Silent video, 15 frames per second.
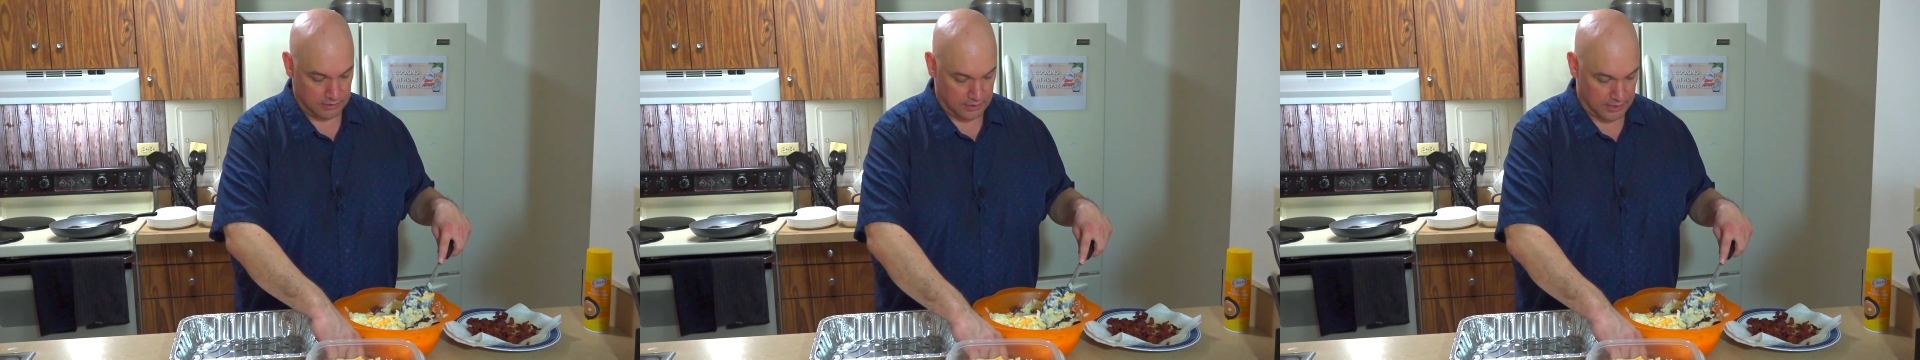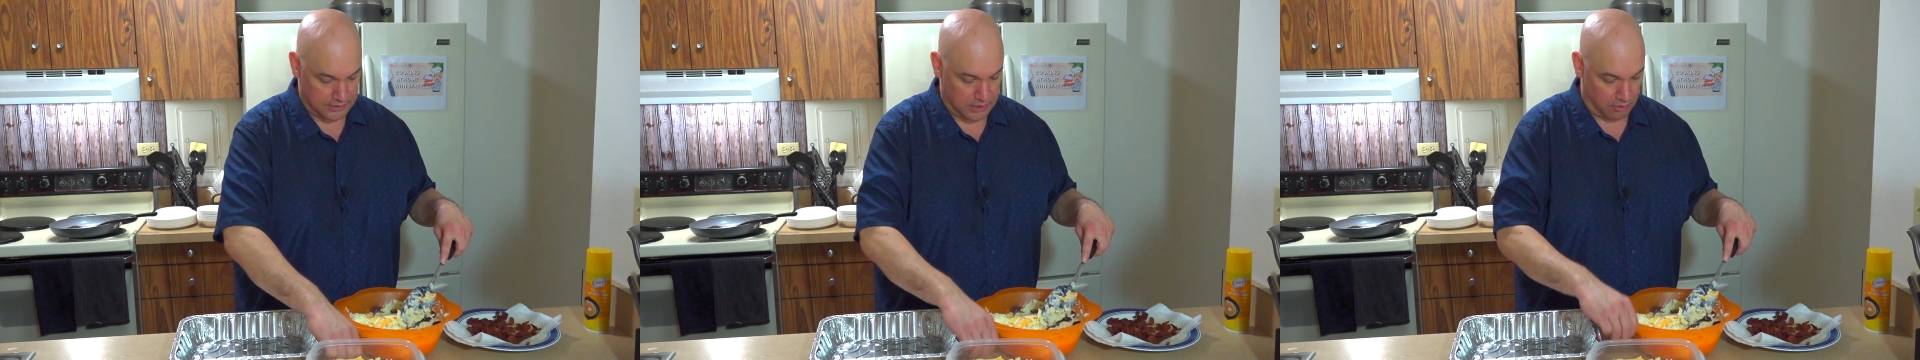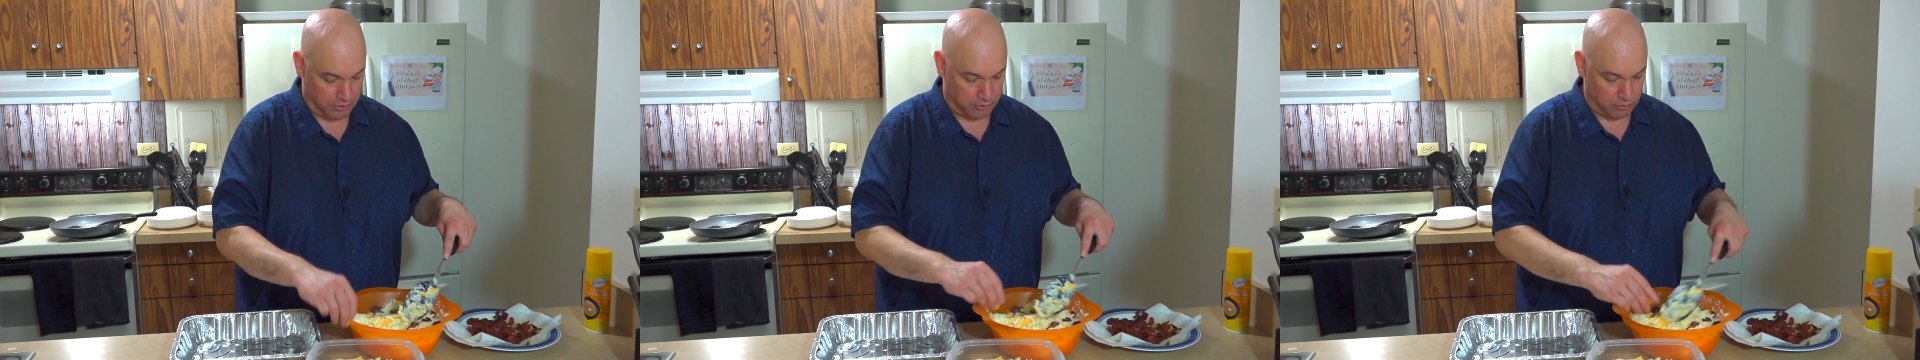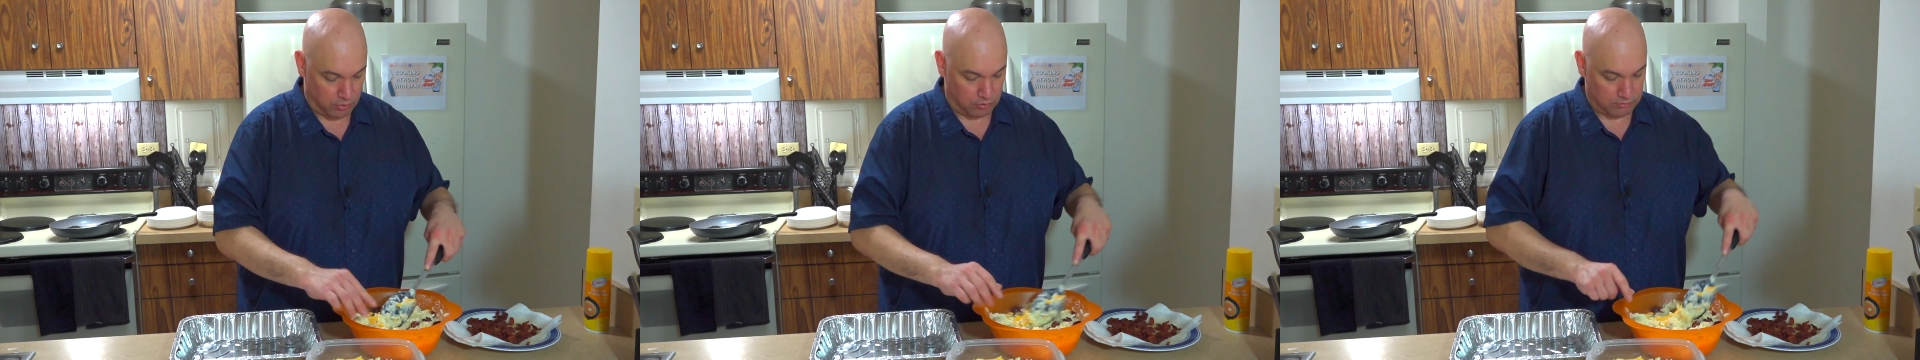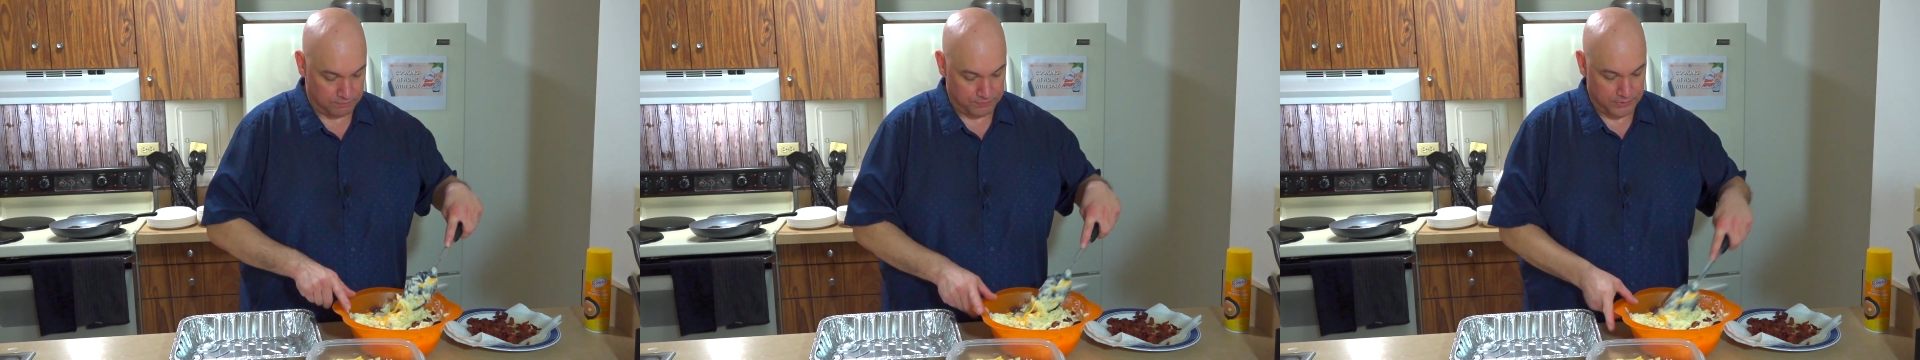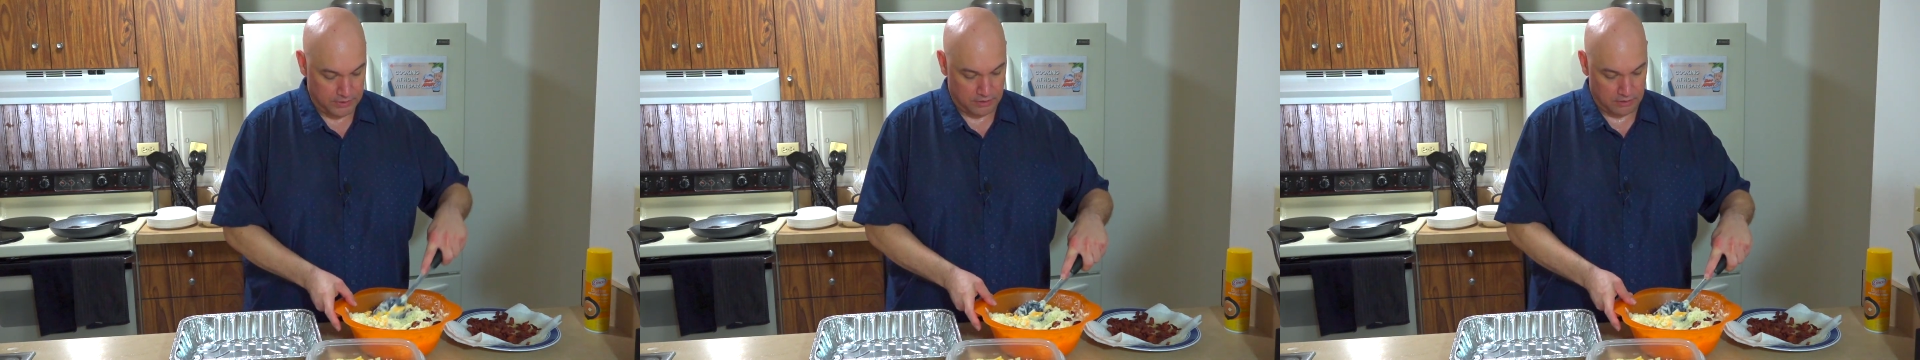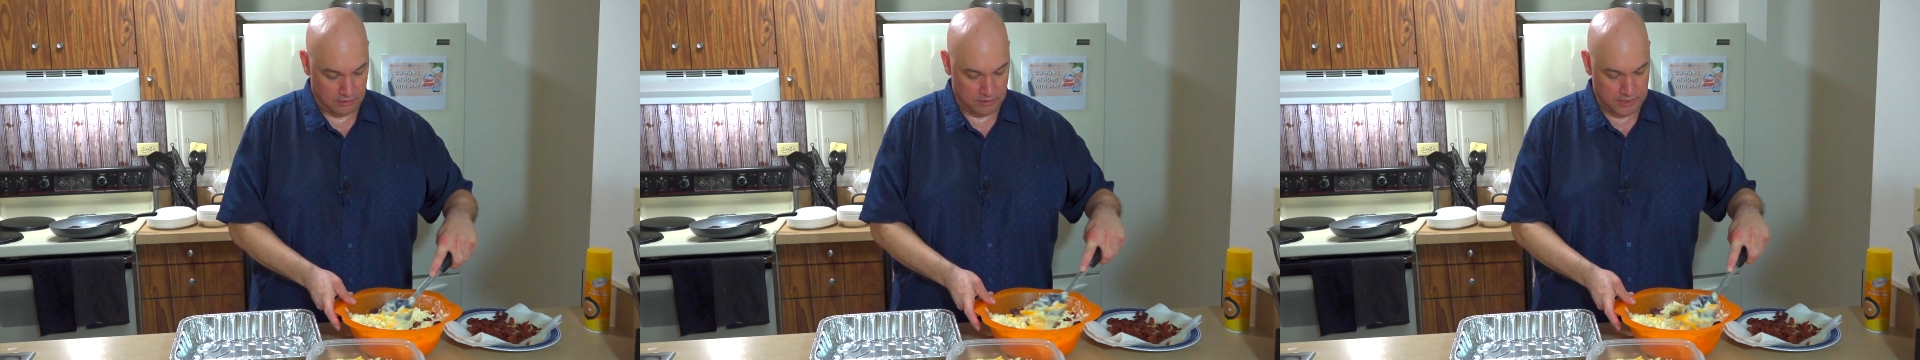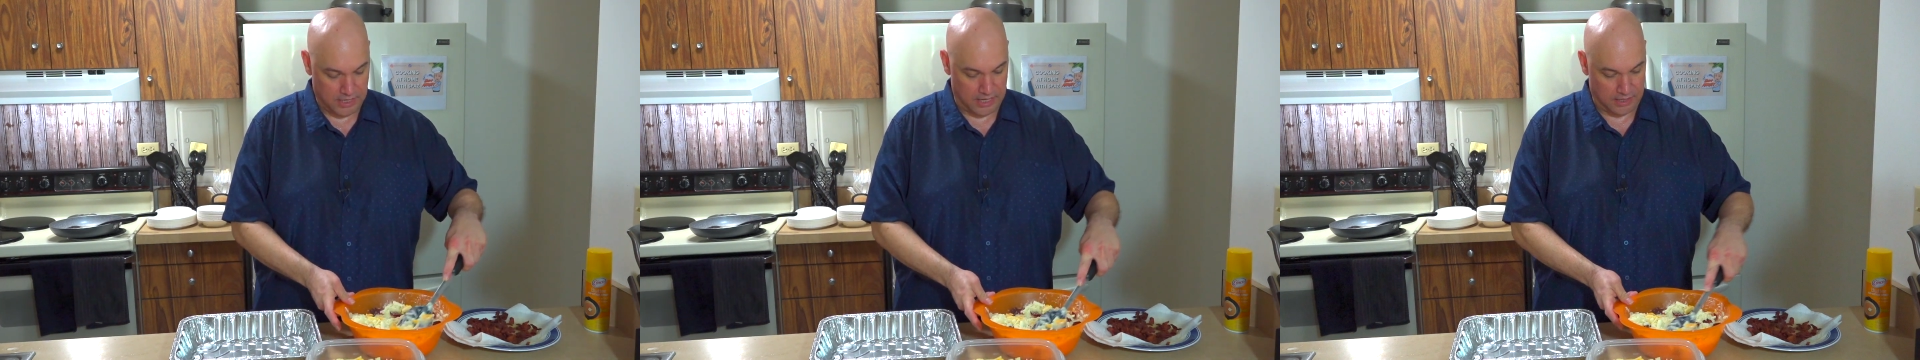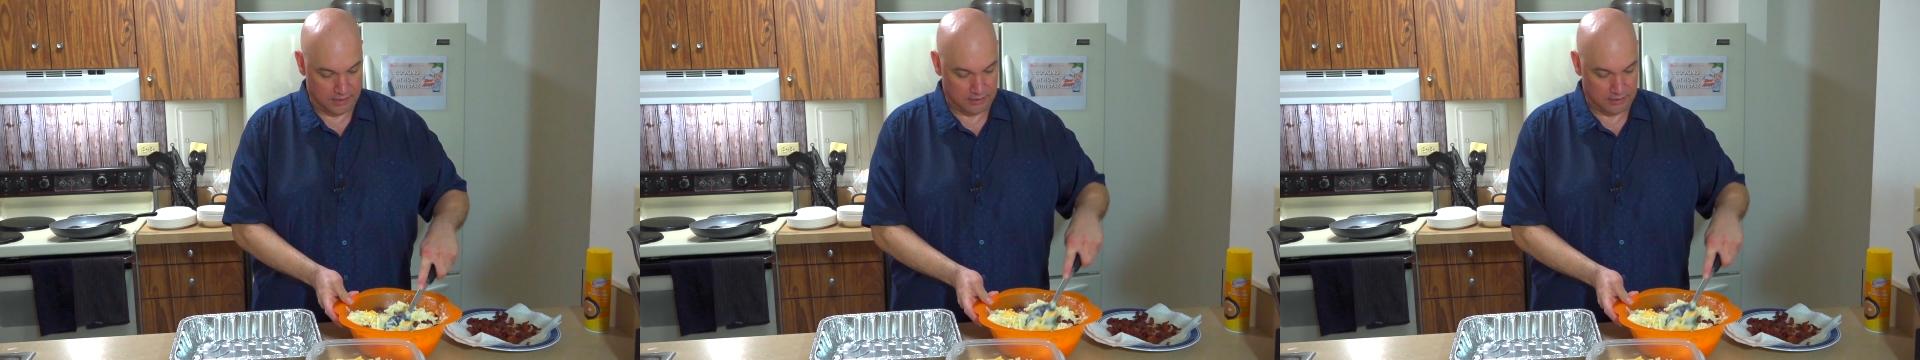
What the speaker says: that's how I roll. Okay.